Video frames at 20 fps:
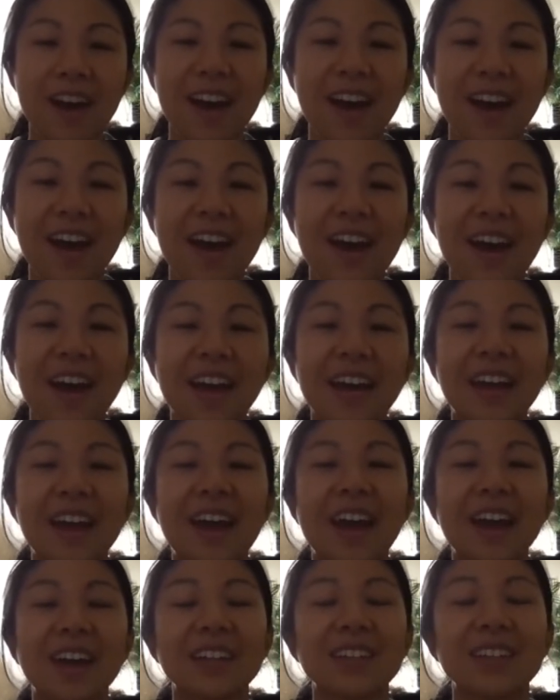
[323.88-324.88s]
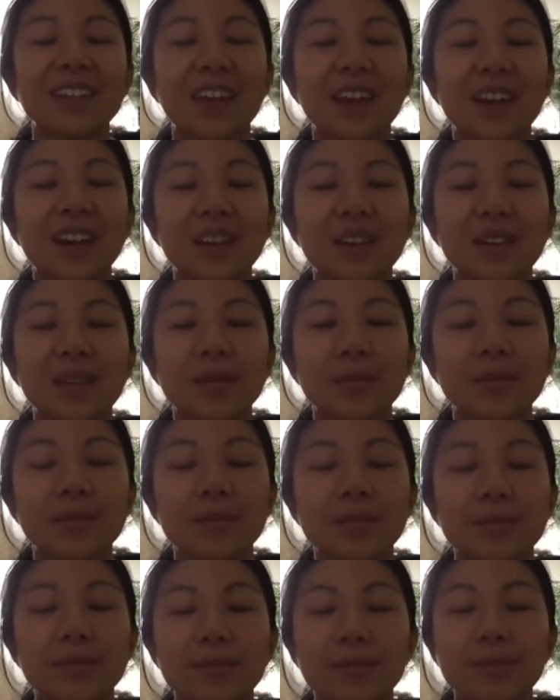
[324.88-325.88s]
And exhale
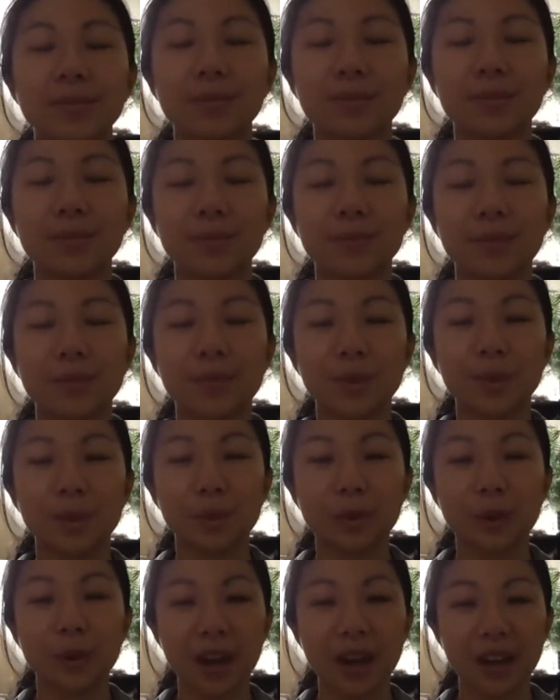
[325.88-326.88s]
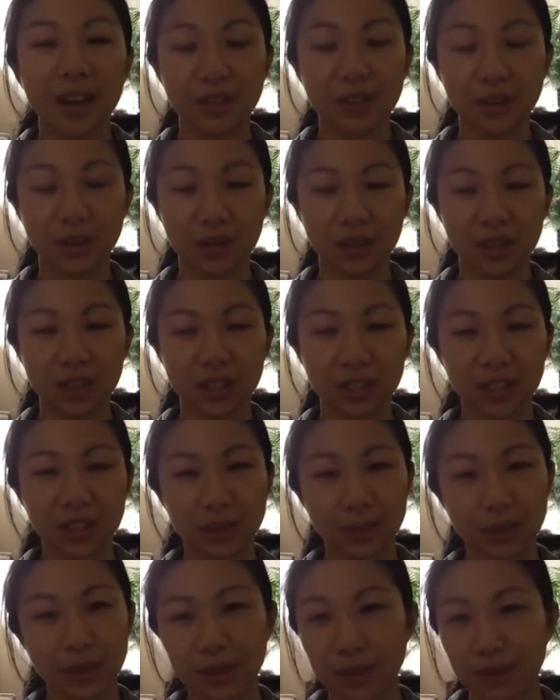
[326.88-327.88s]
some gratitude into the
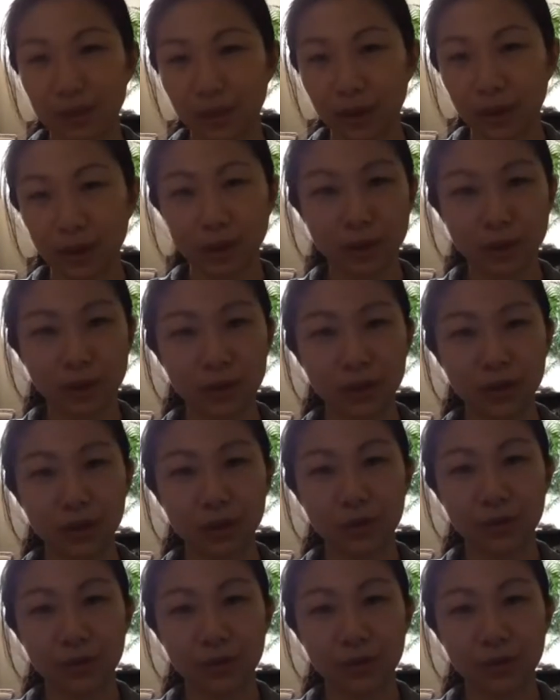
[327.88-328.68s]
space around you.